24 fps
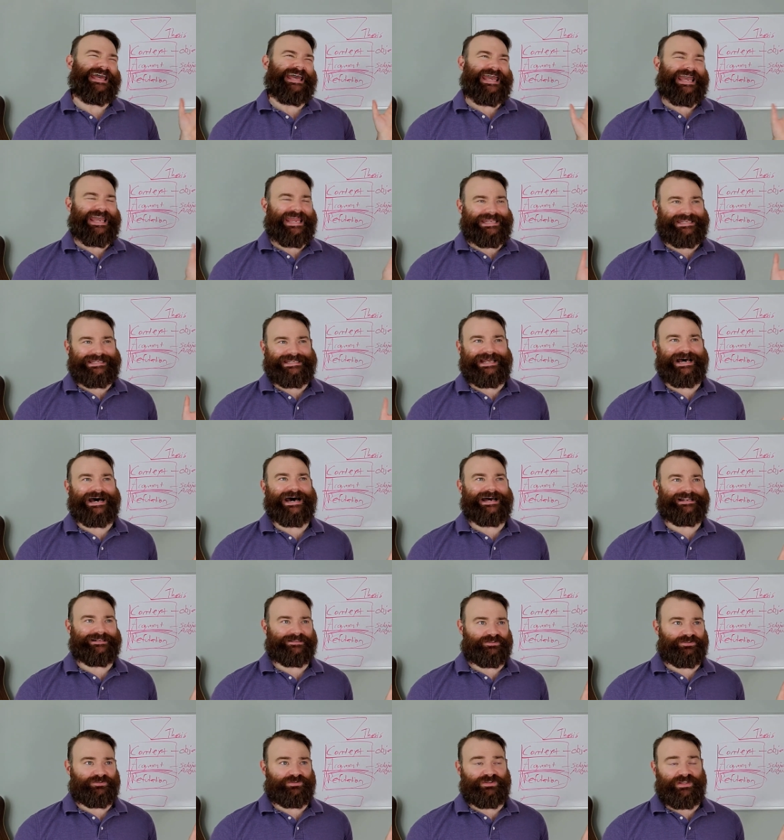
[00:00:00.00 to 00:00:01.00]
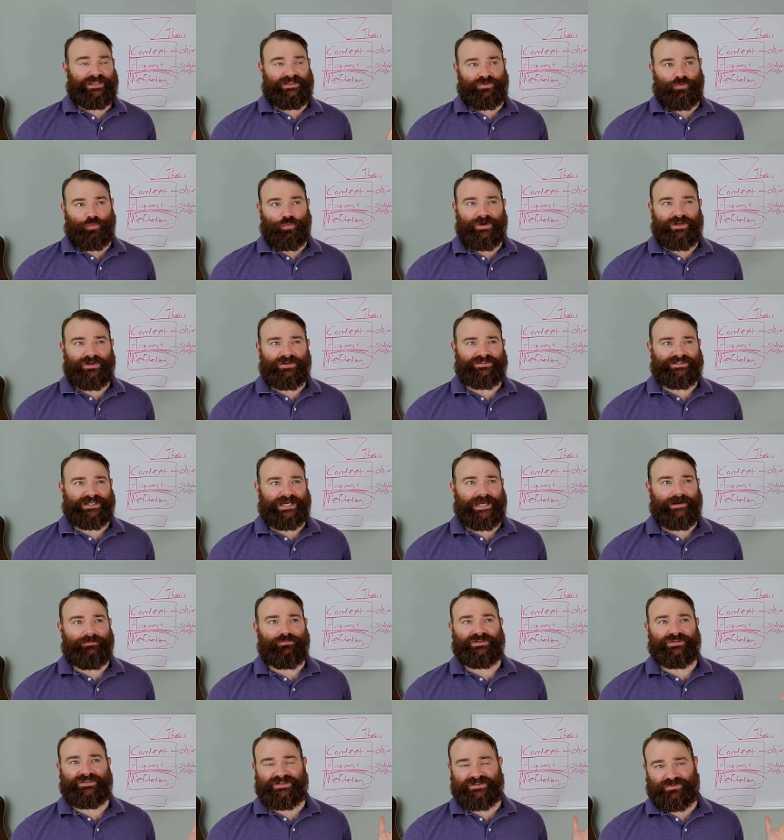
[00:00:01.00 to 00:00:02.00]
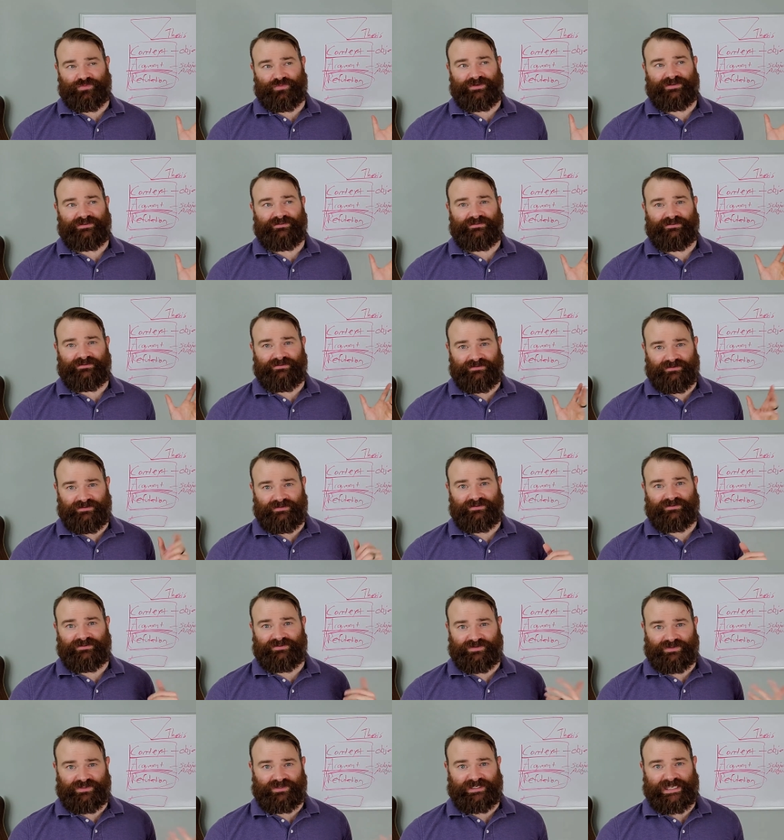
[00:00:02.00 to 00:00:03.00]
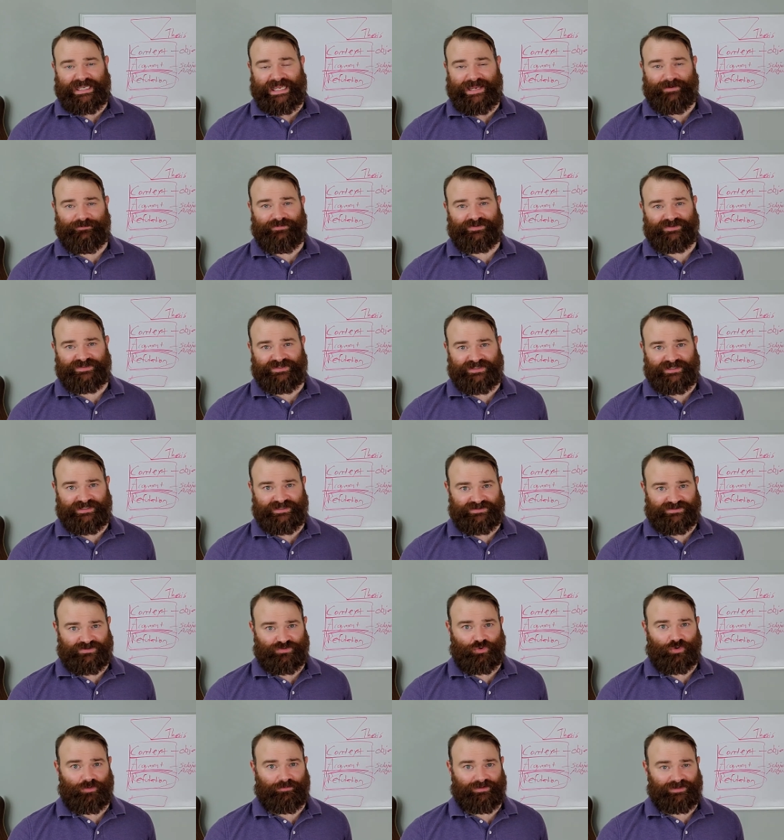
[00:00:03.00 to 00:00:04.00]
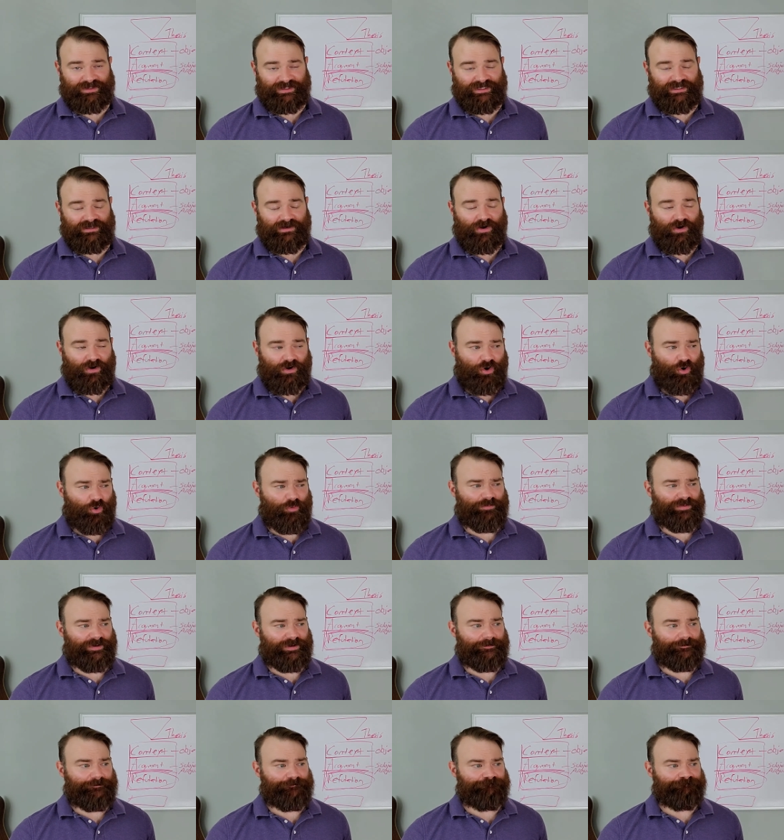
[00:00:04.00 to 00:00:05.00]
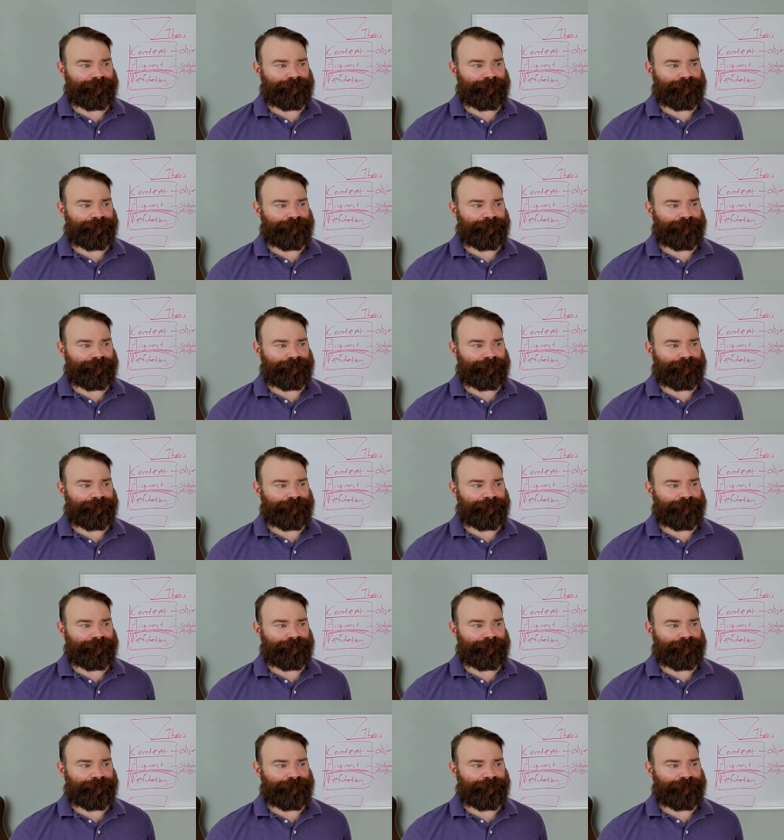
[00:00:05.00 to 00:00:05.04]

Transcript: and not in the wintertime, which is when the campus is normally open.